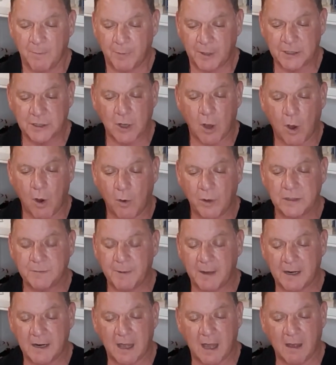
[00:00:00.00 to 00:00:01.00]
But it's always
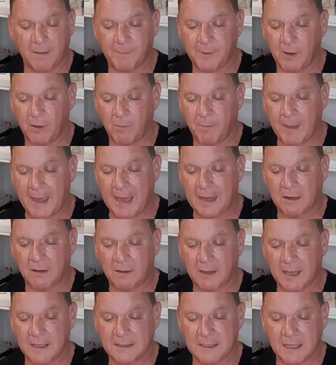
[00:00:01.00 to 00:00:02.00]
been an uphill
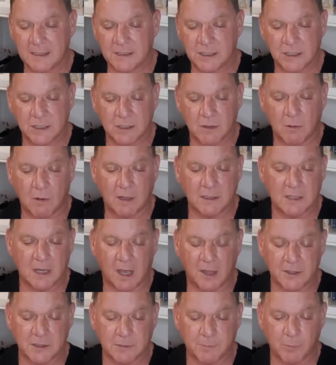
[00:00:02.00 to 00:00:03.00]
battle as they just go on
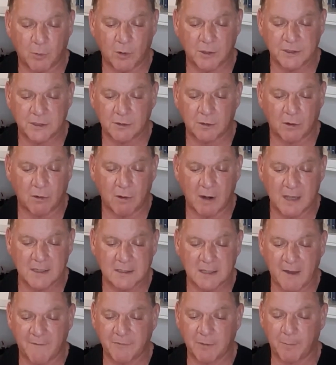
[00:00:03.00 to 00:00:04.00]
to other sports and
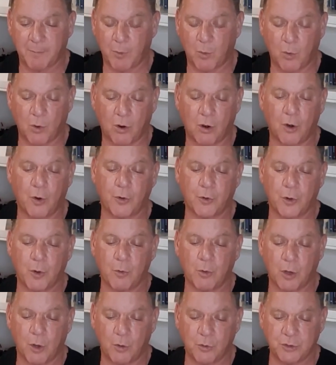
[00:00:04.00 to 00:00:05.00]
regress after poor or
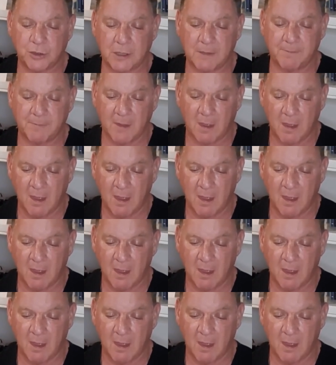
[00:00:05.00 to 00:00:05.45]
no coaching.